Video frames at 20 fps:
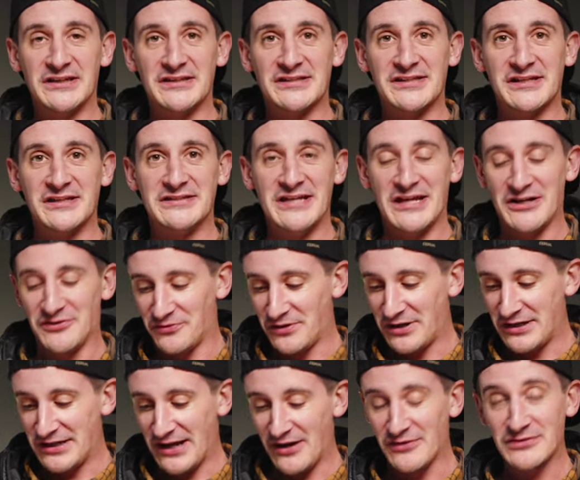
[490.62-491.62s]
in this container
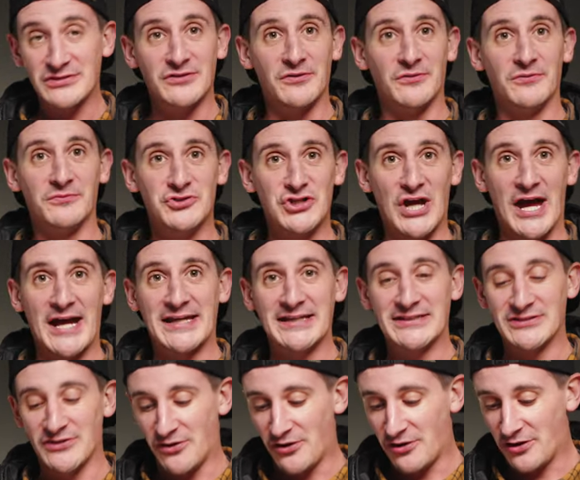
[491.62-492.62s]
right now, so
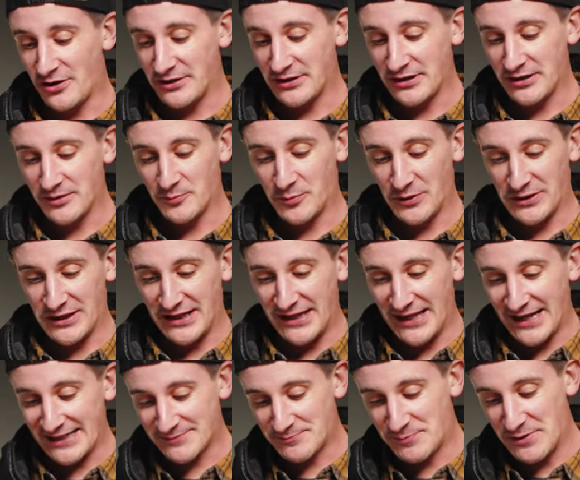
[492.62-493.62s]
jackets on. But the
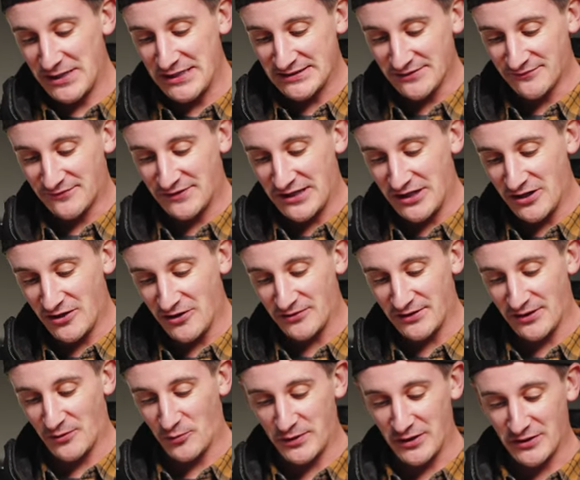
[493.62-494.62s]
next piece of gear
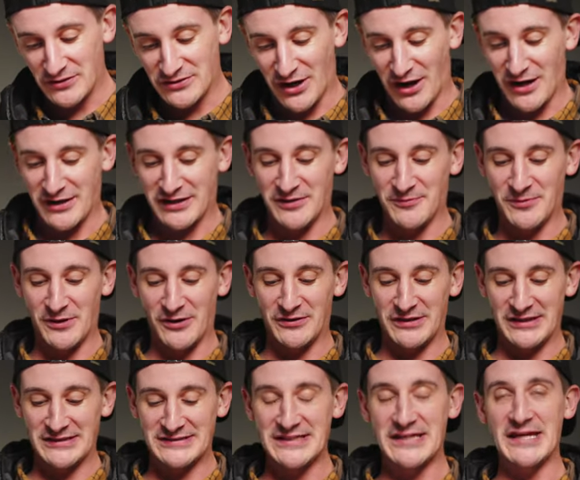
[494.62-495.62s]
that we are talking
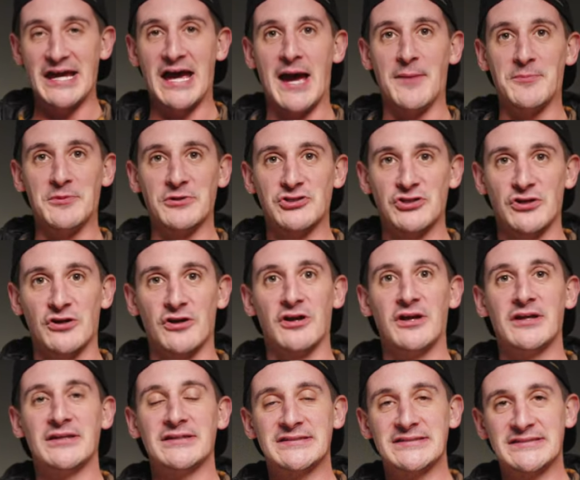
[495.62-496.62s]
about is the Aputure
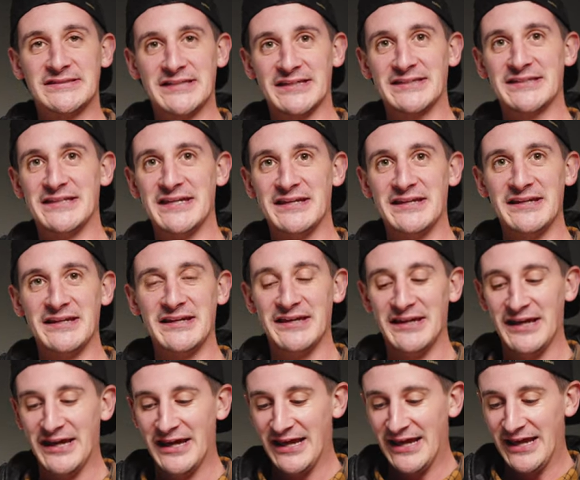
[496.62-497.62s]

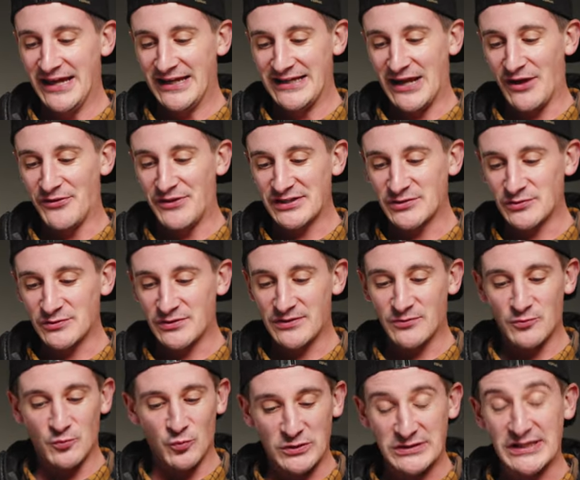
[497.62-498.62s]
60D. Now, this
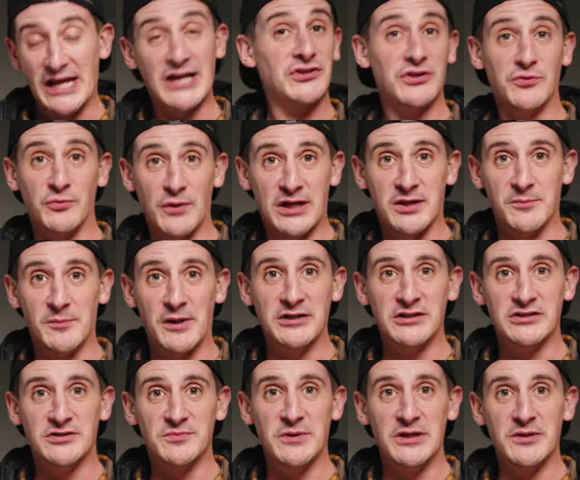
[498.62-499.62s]
was actually
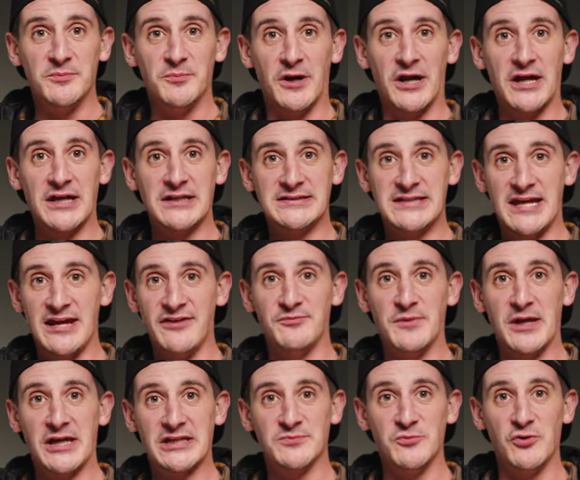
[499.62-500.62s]
recommended to me by Dave
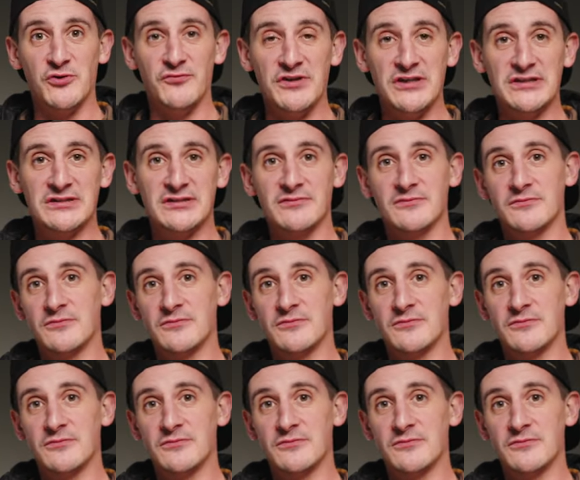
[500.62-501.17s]
Makes Movies,